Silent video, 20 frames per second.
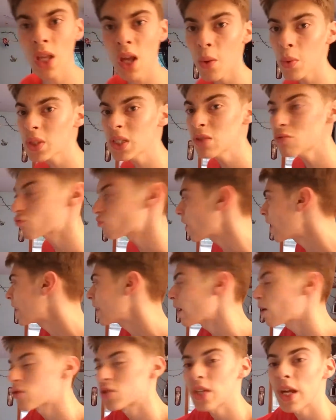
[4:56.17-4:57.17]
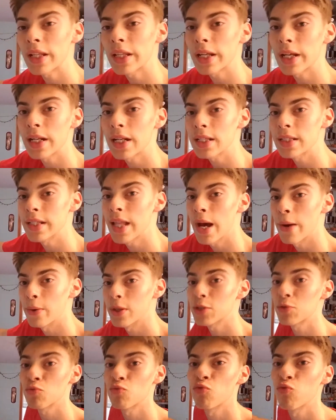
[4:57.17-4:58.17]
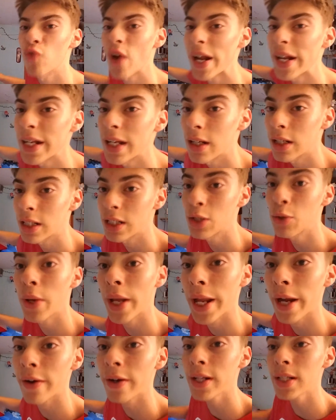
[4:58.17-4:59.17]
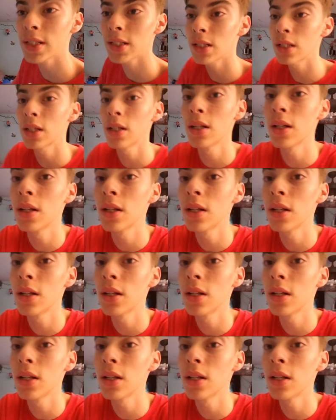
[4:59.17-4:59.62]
It wasn't raining outside like it is now. It's raining. Can you hear it?